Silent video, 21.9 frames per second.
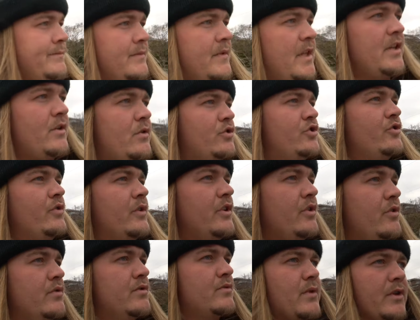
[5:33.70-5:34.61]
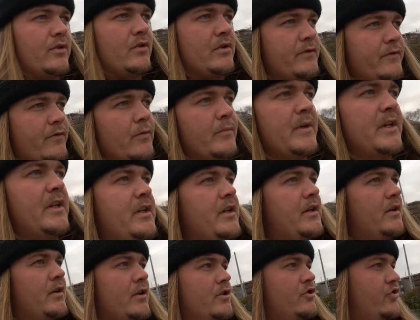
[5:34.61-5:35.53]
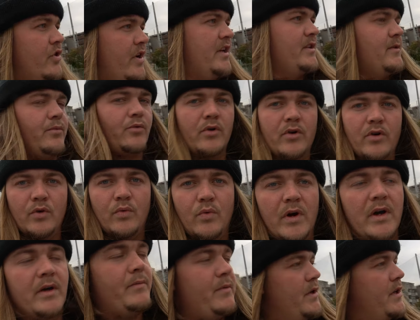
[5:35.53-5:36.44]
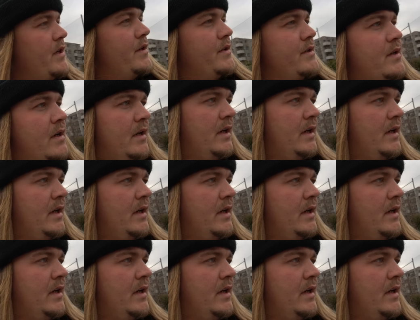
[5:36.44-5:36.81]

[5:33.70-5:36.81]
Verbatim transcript: they usually use, whether it's for media or transport or what, because